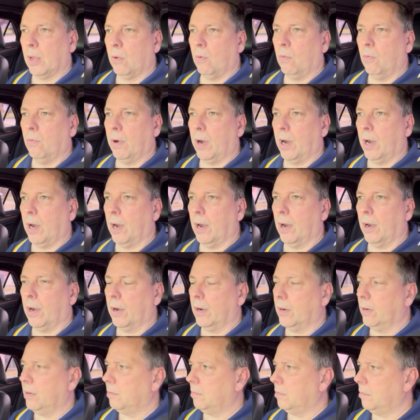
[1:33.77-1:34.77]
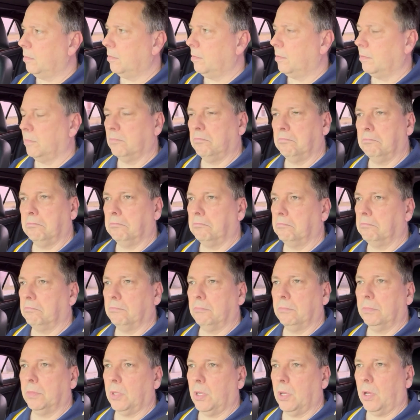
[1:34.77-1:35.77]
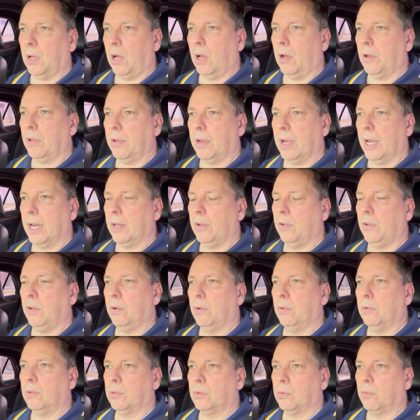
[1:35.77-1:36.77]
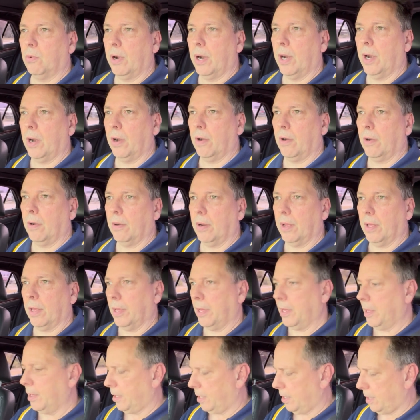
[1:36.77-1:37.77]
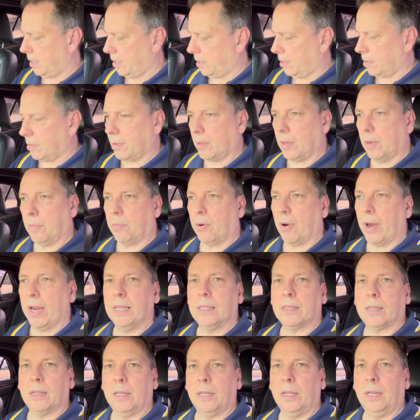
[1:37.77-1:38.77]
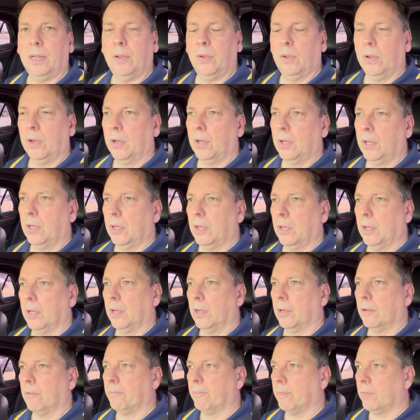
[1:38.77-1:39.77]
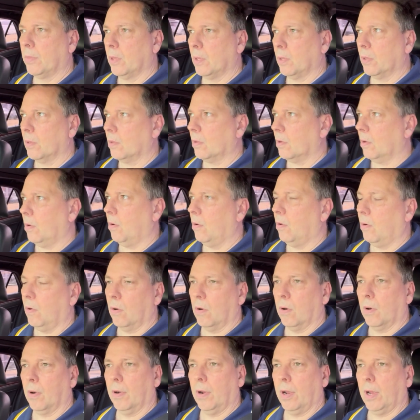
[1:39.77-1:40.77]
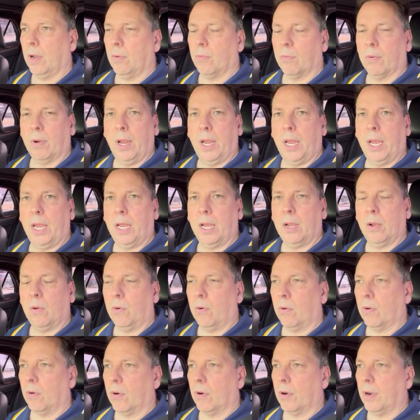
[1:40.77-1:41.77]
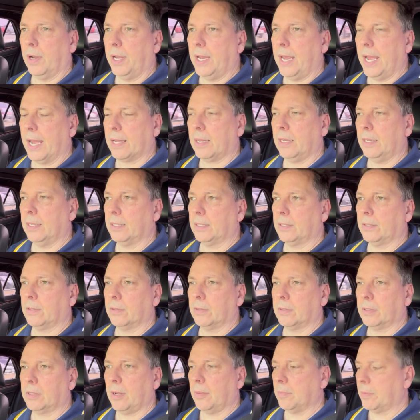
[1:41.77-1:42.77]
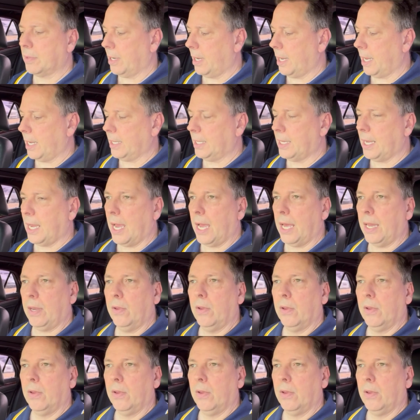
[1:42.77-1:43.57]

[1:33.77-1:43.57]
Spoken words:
where all you had to do was wear a bracelet or a ring or a necklace or something like that?